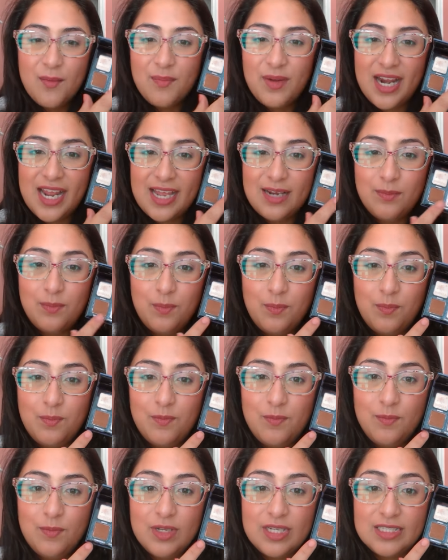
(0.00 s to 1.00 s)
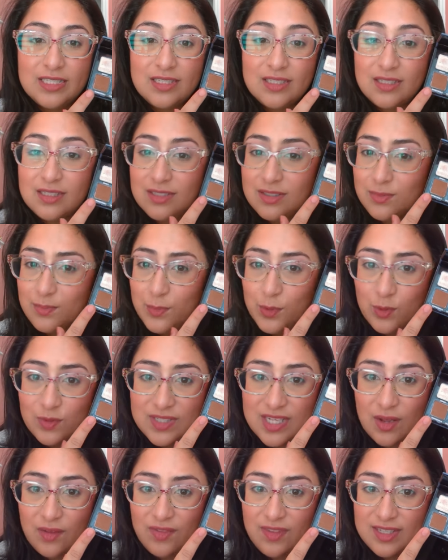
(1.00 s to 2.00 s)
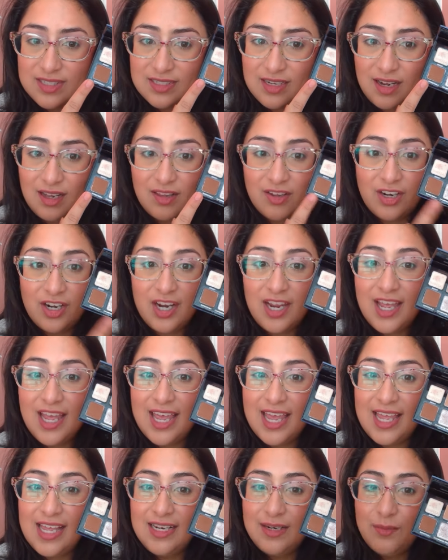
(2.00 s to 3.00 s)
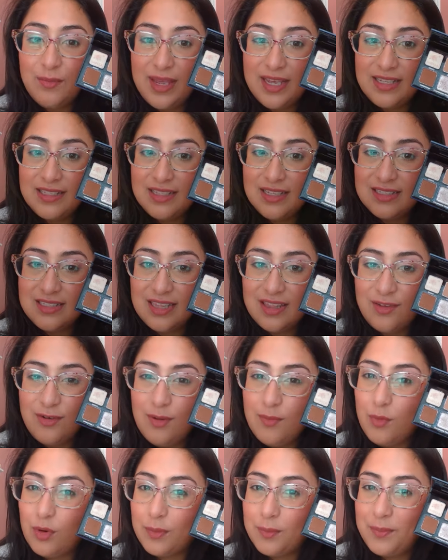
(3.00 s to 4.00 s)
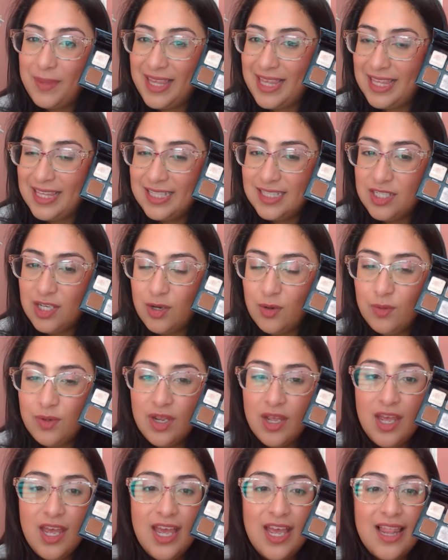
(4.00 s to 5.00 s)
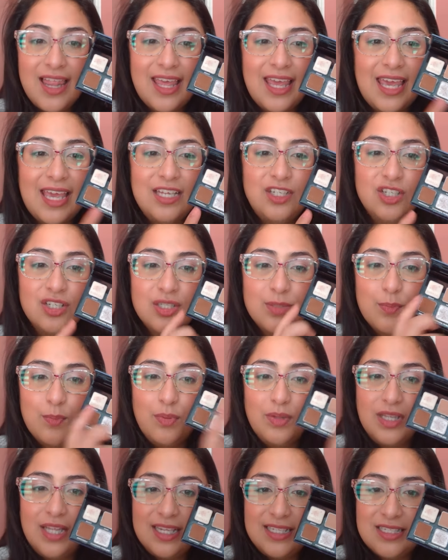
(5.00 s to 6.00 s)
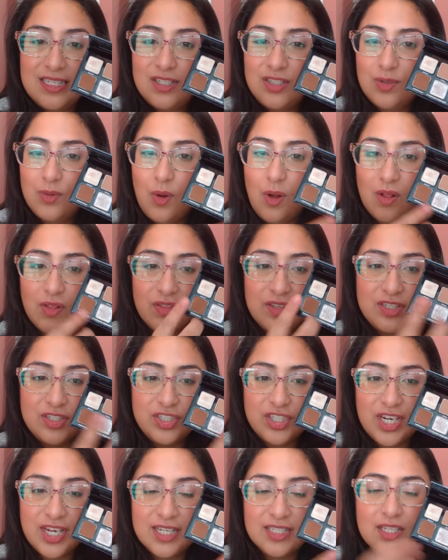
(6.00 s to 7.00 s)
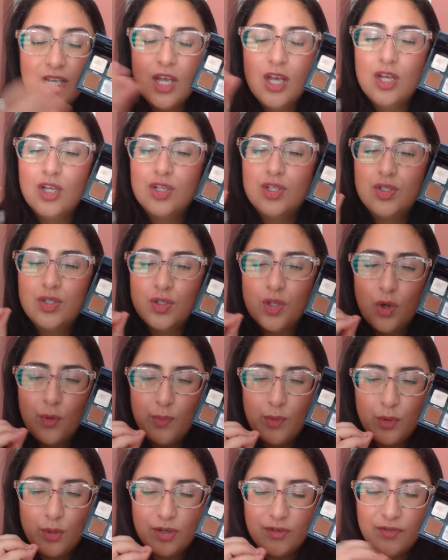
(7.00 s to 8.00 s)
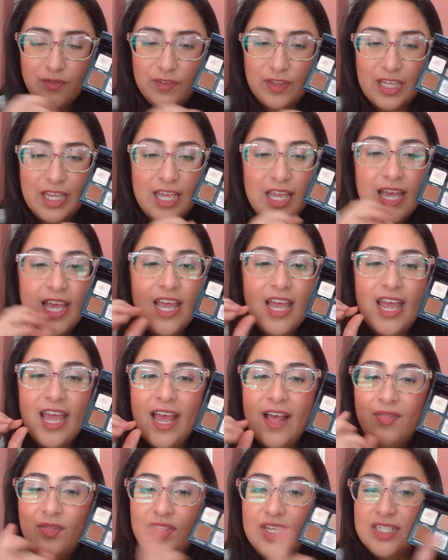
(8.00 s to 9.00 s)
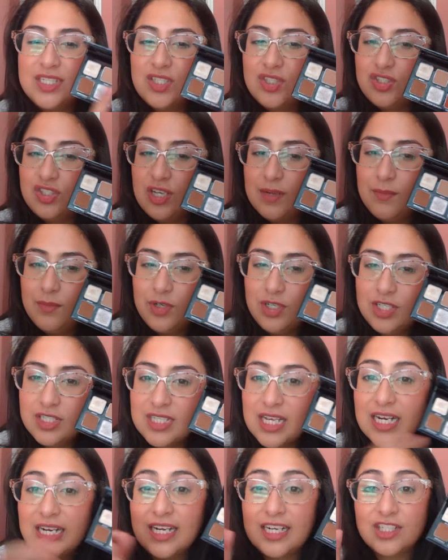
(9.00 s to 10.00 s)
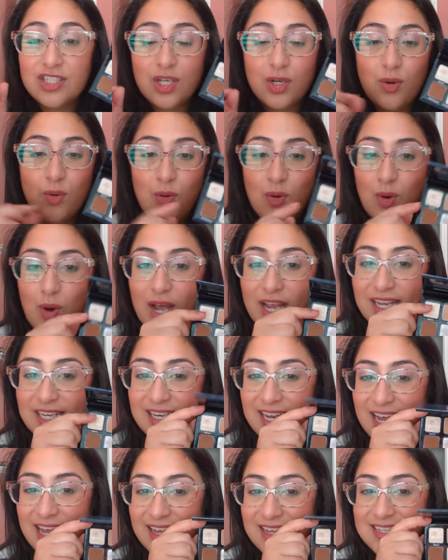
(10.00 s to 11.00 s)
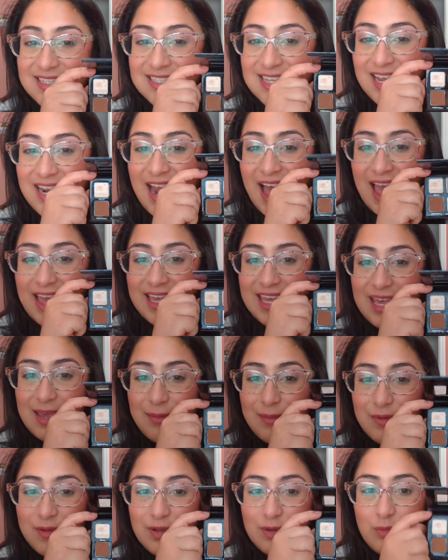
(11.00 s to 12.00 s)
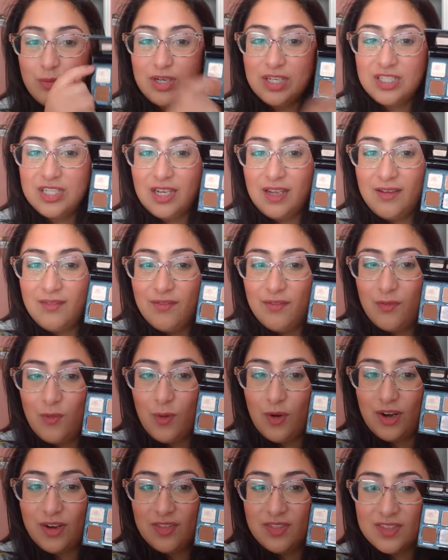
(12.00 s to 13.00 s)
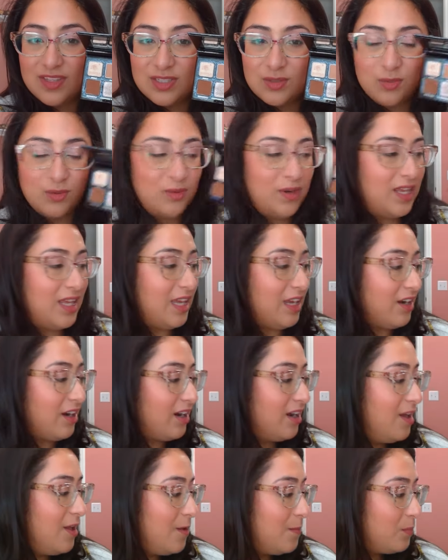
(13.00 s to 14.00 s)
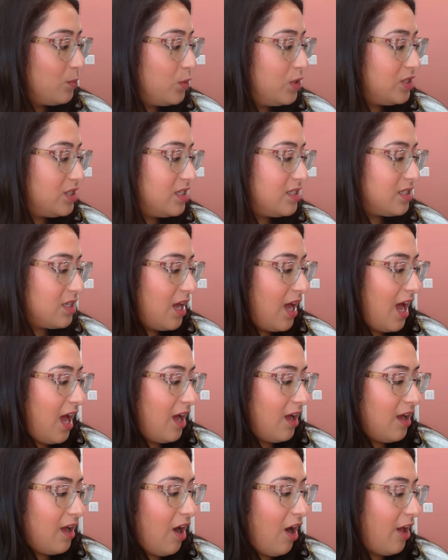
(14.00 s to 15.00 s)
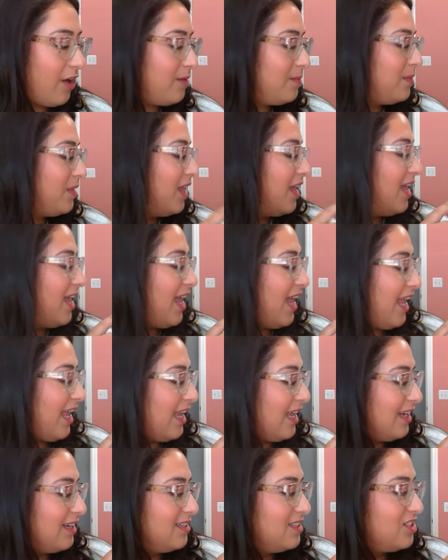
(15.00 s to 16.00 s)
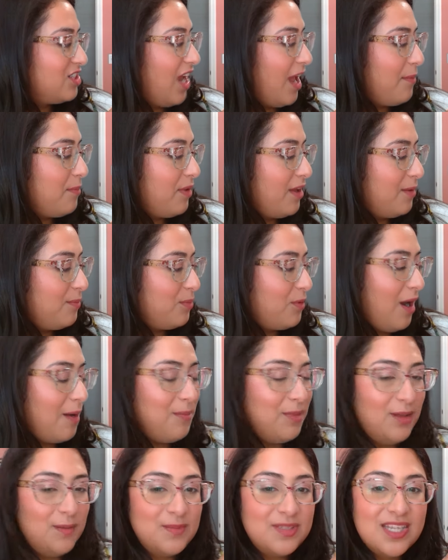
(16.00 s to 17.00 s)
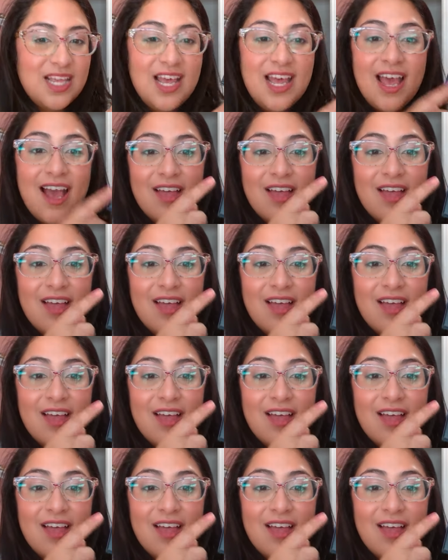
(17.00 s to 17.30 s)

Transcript: But it smooths out this color. It makes this a little more pinky tone. Like, it just blends into all these shades so beautifully. This shimmers are actually quite nice, and I keep reaching for this one right here, which is Autumn and Champagne Problems.